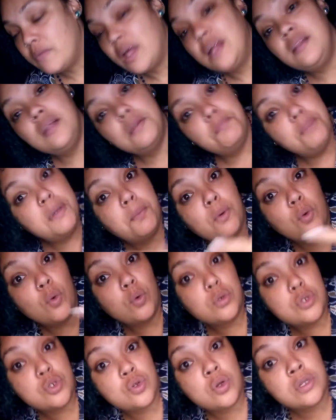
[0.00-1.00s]
And then people
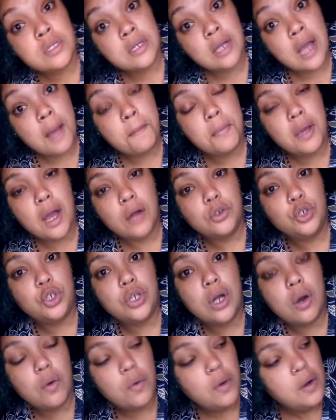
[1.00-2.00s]
all started coming out,
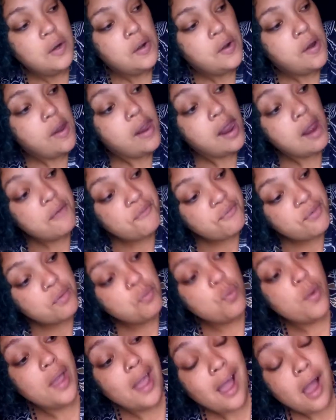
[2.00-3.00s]
you know. And
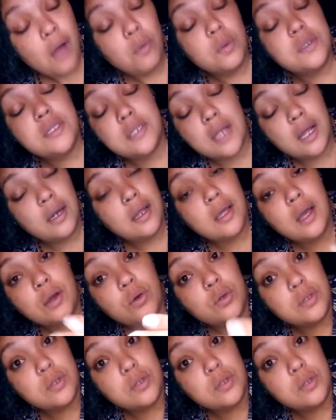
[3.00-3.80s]
from where I was standing, I